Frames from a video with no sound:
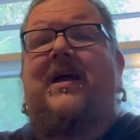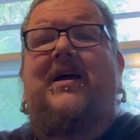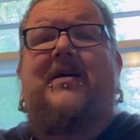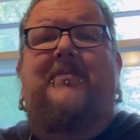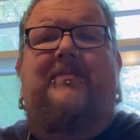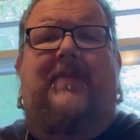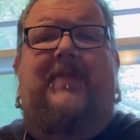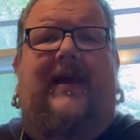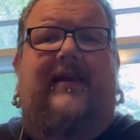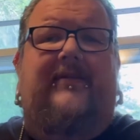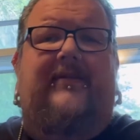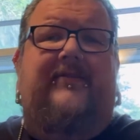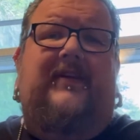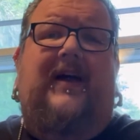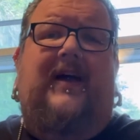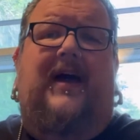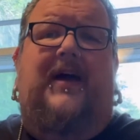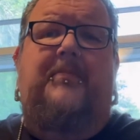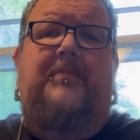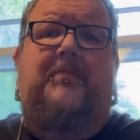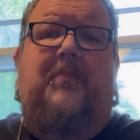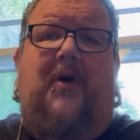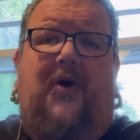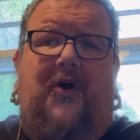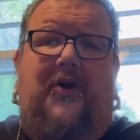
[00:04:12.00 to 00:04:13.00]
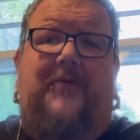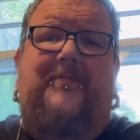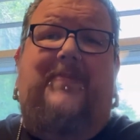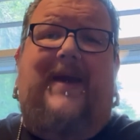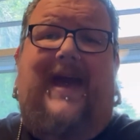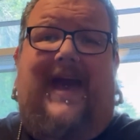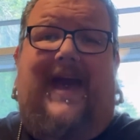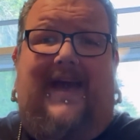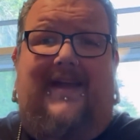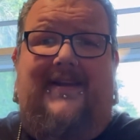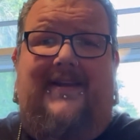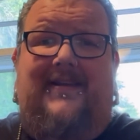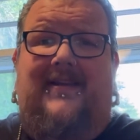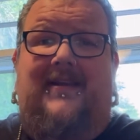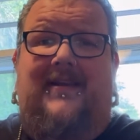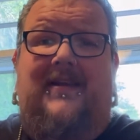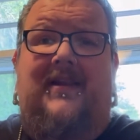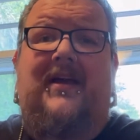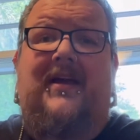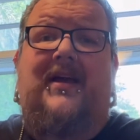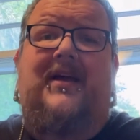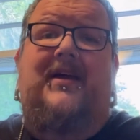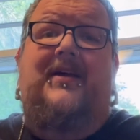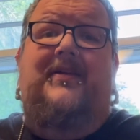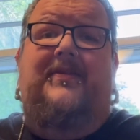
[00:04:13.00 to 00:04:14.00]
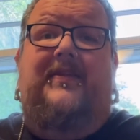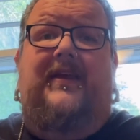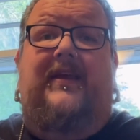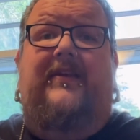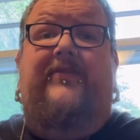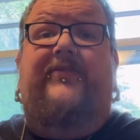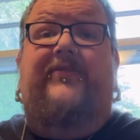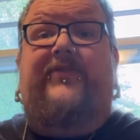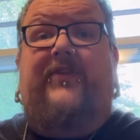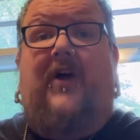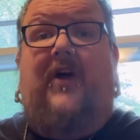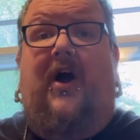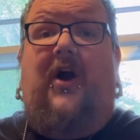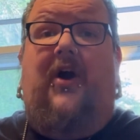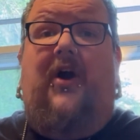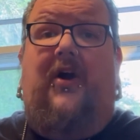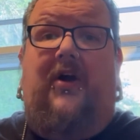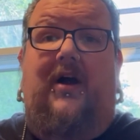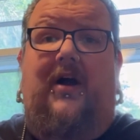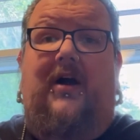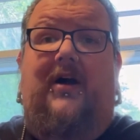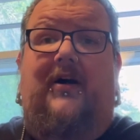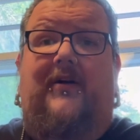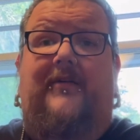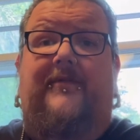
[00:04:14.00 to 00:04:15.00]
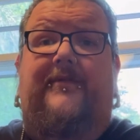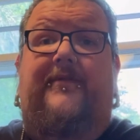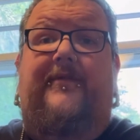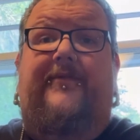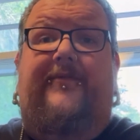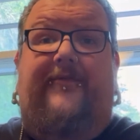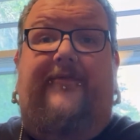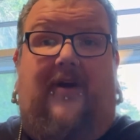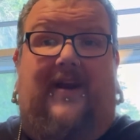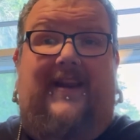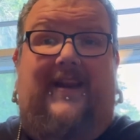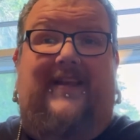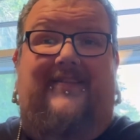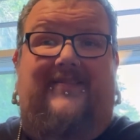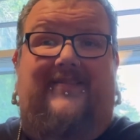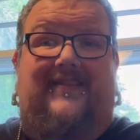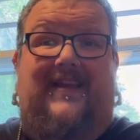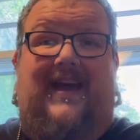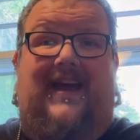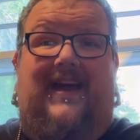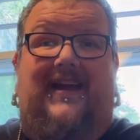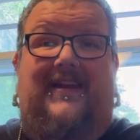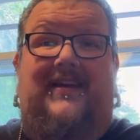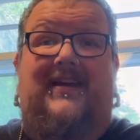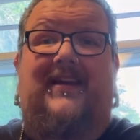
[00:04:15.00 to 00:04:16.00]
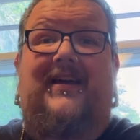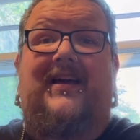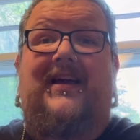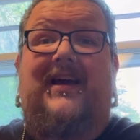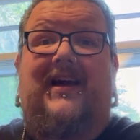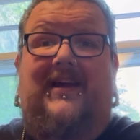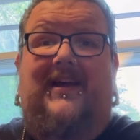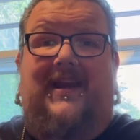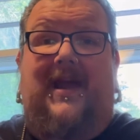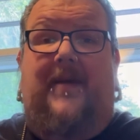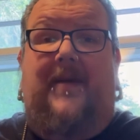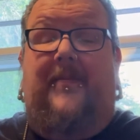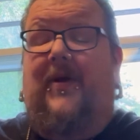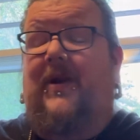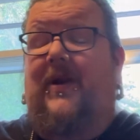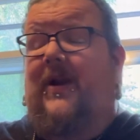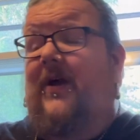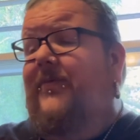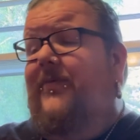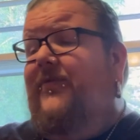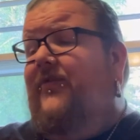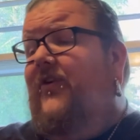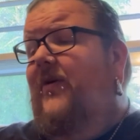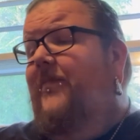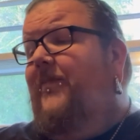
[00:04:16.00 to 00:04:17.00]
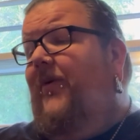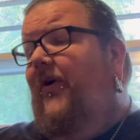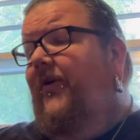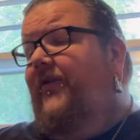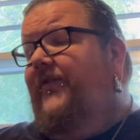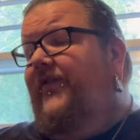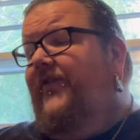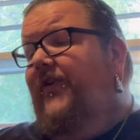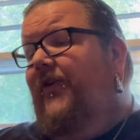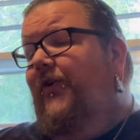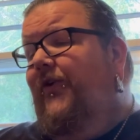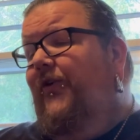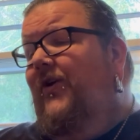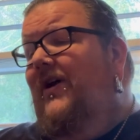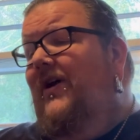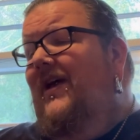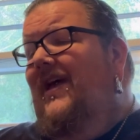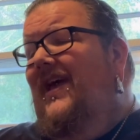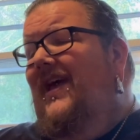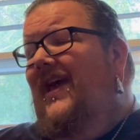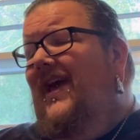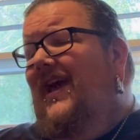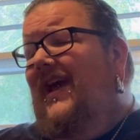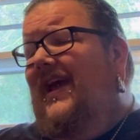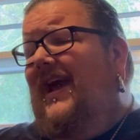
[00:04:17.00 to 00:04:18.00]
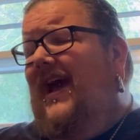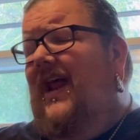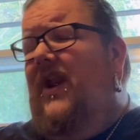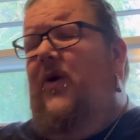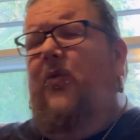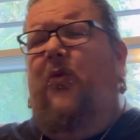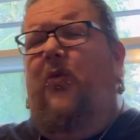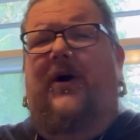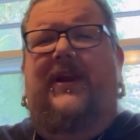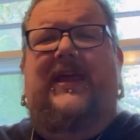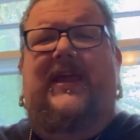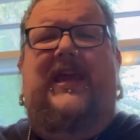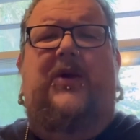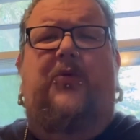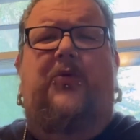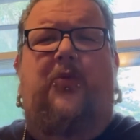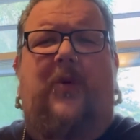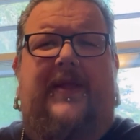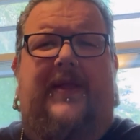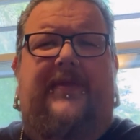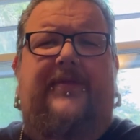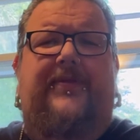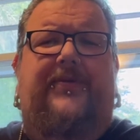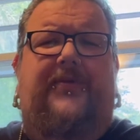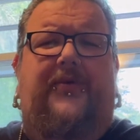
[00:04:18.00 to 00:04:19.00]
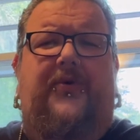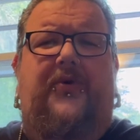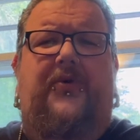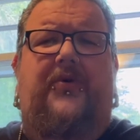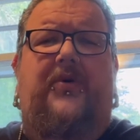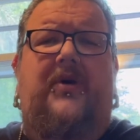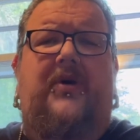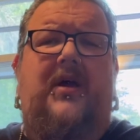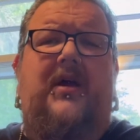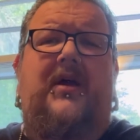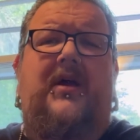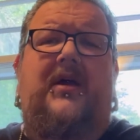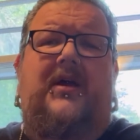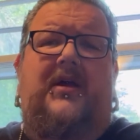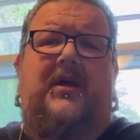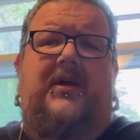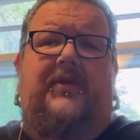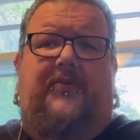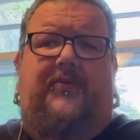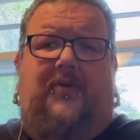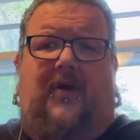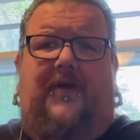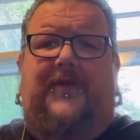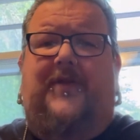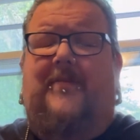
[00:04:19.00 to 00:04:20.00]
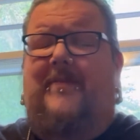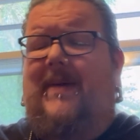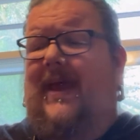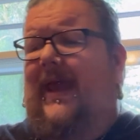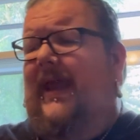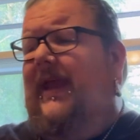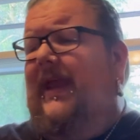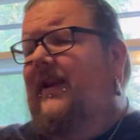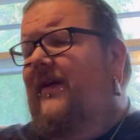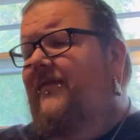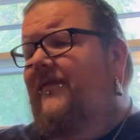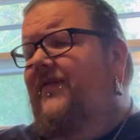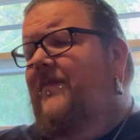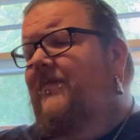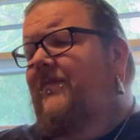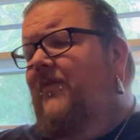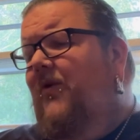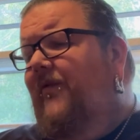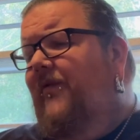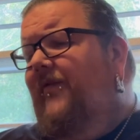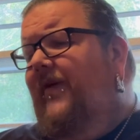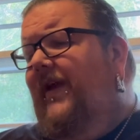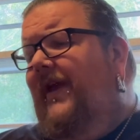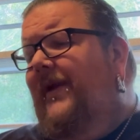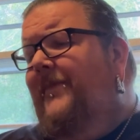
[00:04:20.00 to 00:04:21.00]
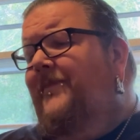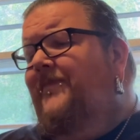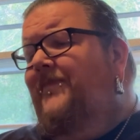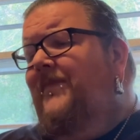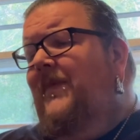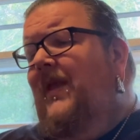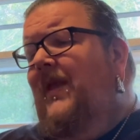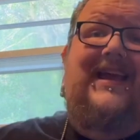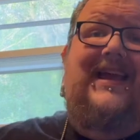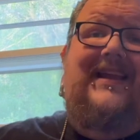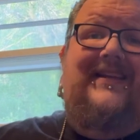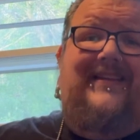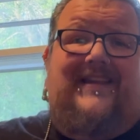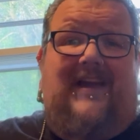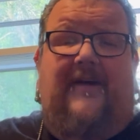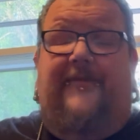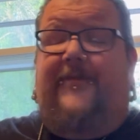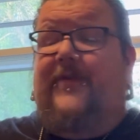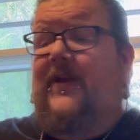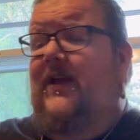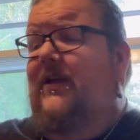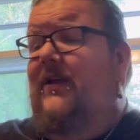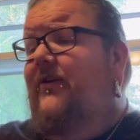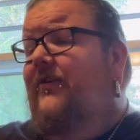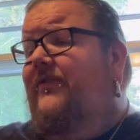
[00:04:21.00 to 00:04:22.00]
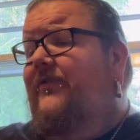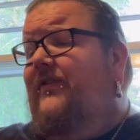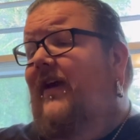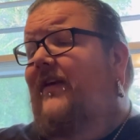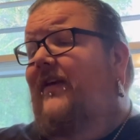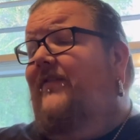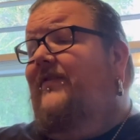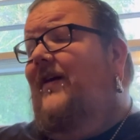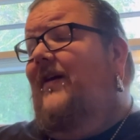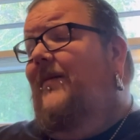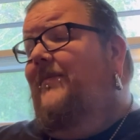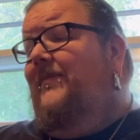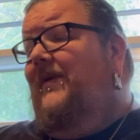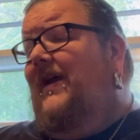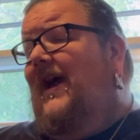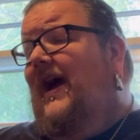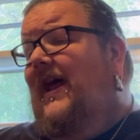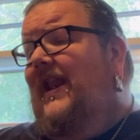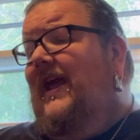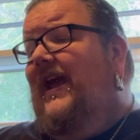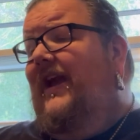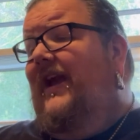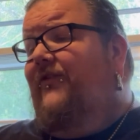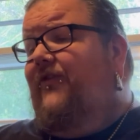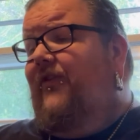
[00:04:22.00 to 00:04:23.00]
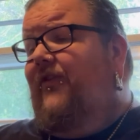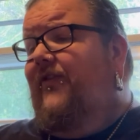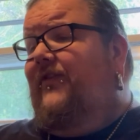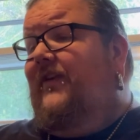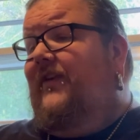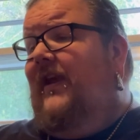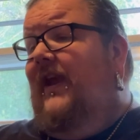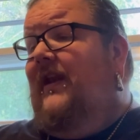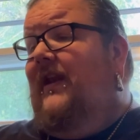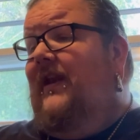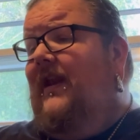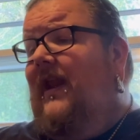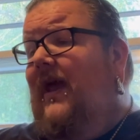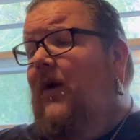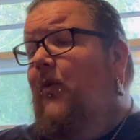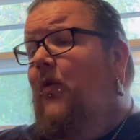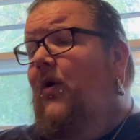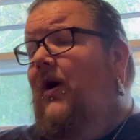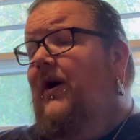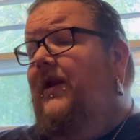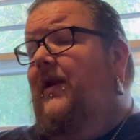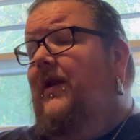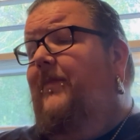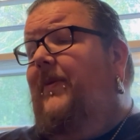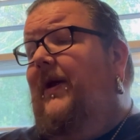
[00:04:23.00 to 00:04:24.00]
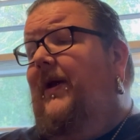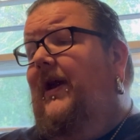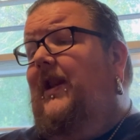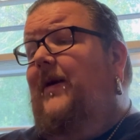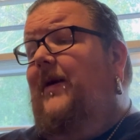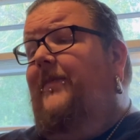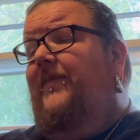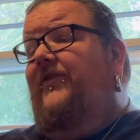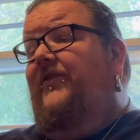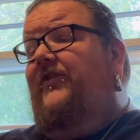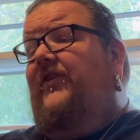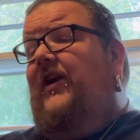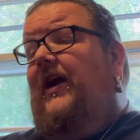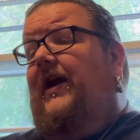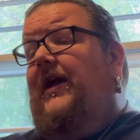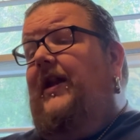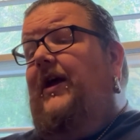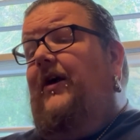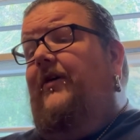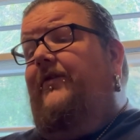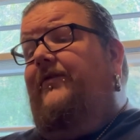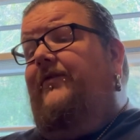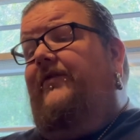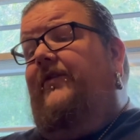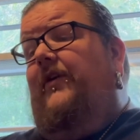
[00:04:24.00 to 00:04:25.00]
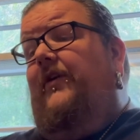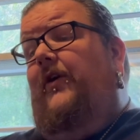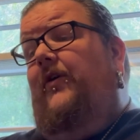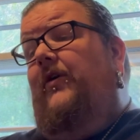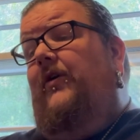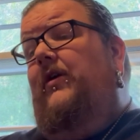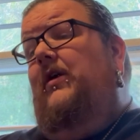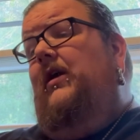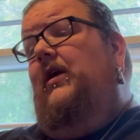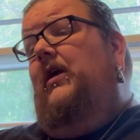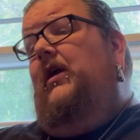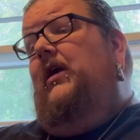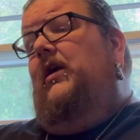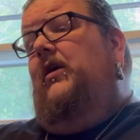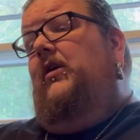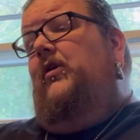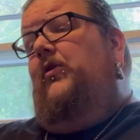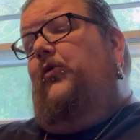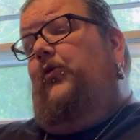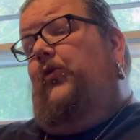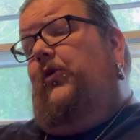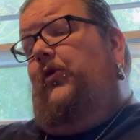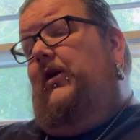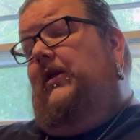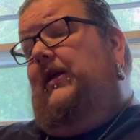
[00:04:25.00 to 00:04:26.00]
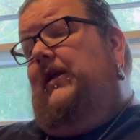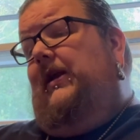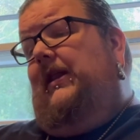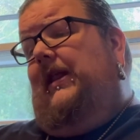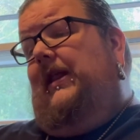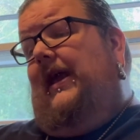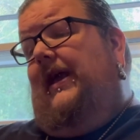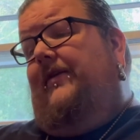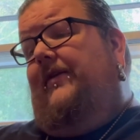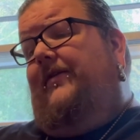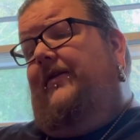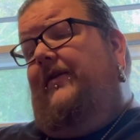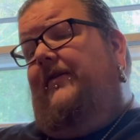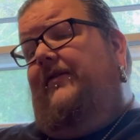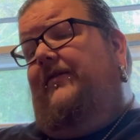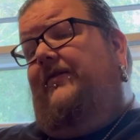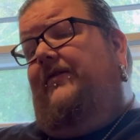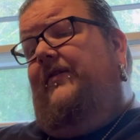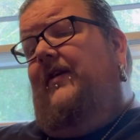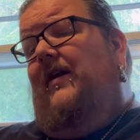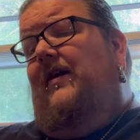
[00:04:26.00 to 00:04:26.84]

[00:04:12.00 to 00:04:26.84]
based on Mark Patton, the star of Freddy's Dead, A Nightmare on Elm Street Part 2, and kind of what he went through throughout the making of the movie. Definitely looks like something kind of interesting, and I wanted to pick it up and check it out. So really like this